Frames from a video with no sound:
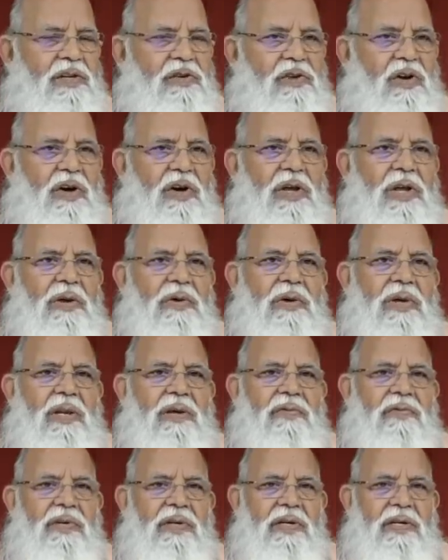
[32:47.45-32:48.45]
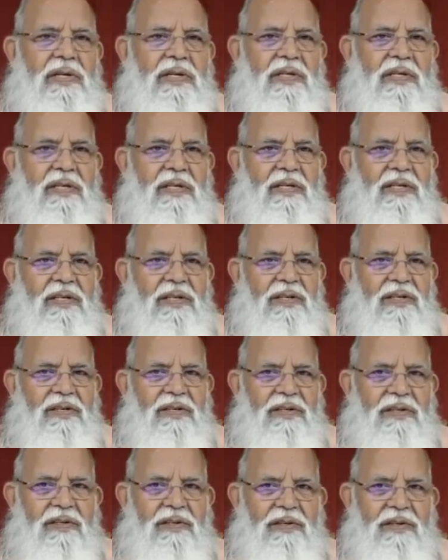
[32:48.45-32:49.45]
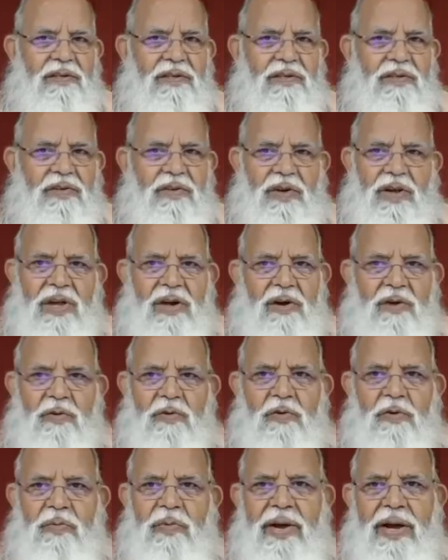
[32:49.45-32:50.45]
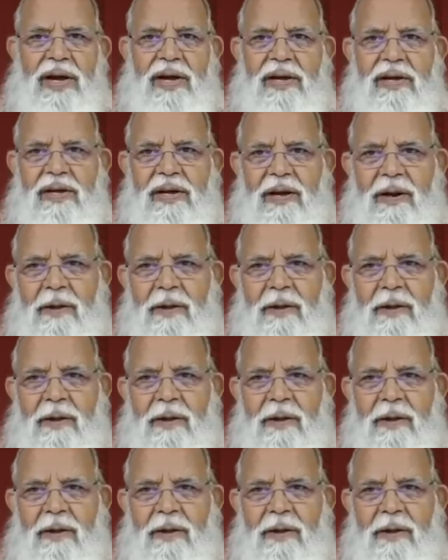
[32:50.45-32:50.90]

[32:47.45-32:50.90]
you have given a word you cannot go back